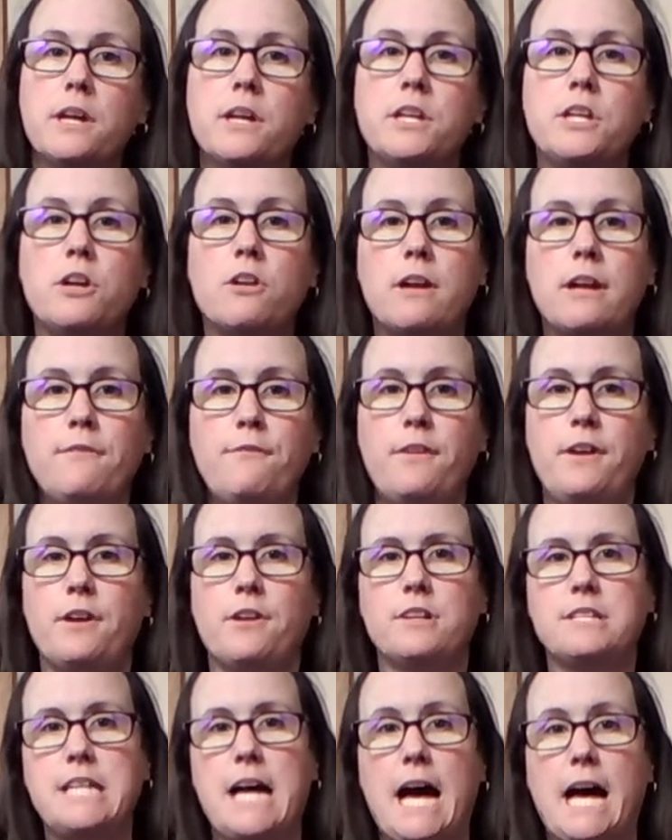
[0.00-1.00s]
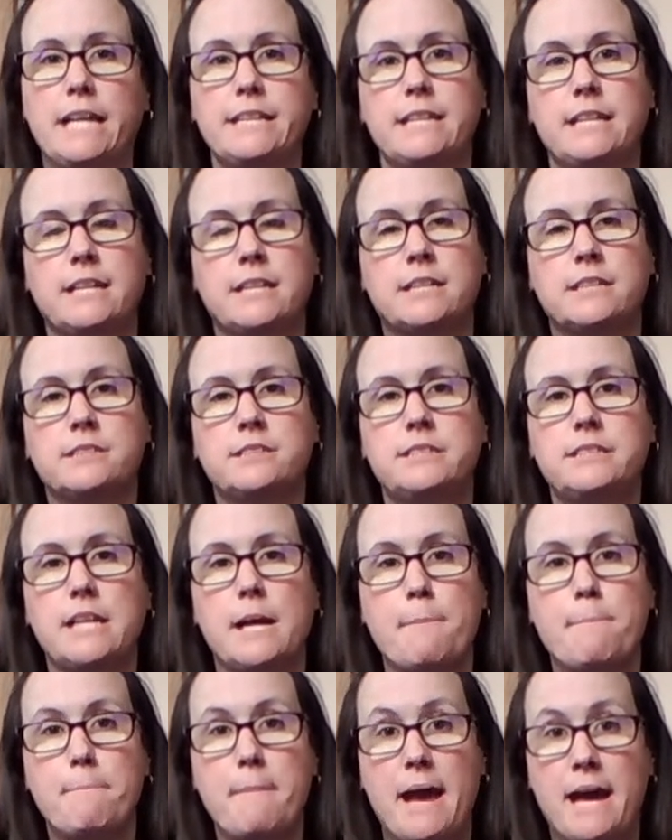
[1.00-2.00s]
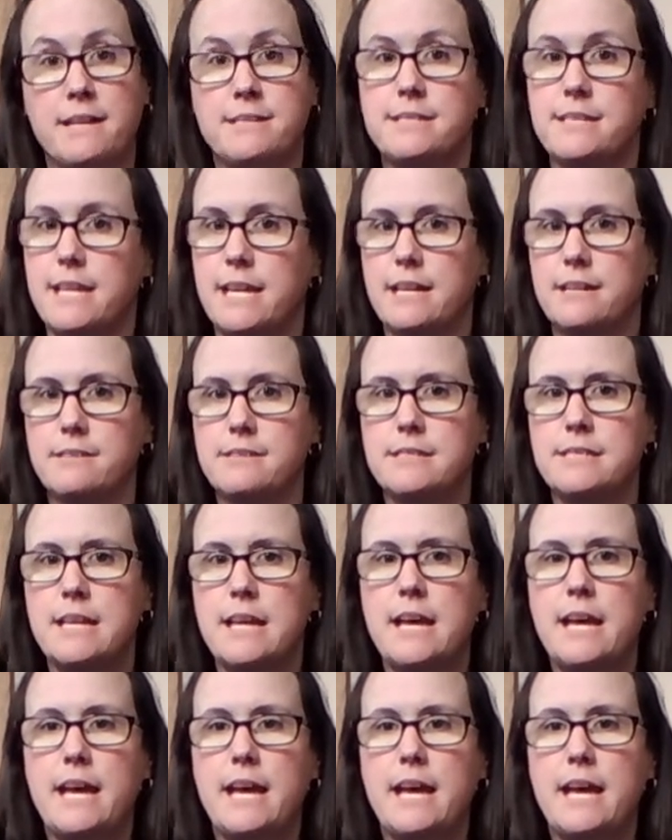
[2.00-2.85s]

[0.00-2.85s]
your infant or toddler's math skills